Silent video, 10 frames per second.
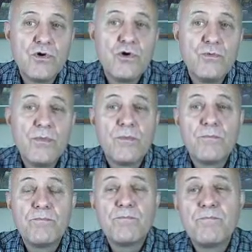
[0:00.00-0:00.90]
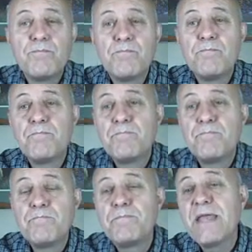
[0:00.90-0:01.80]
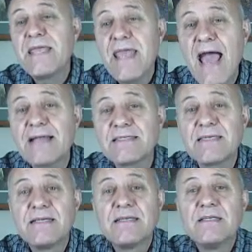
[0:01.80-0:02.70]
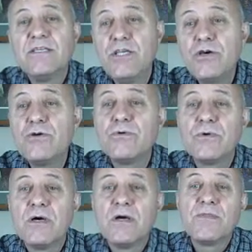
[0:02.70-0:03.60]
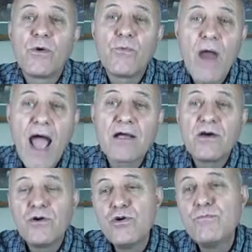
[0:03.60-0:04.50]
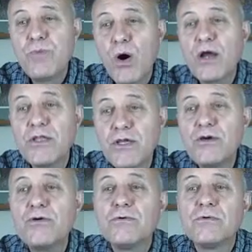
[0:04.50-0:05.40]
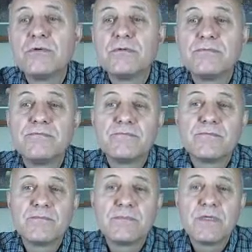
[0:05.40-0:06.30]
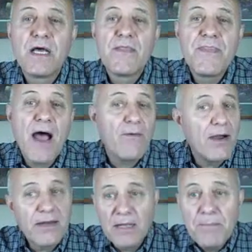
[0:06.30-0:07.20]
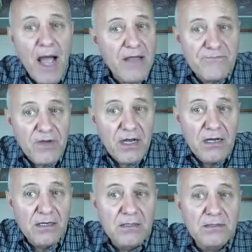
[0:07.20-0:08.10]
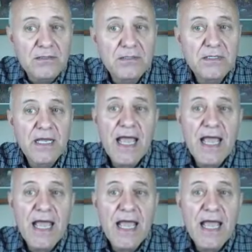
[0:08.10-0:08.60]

who begat you, the rock who bore you. Thou art unmindful,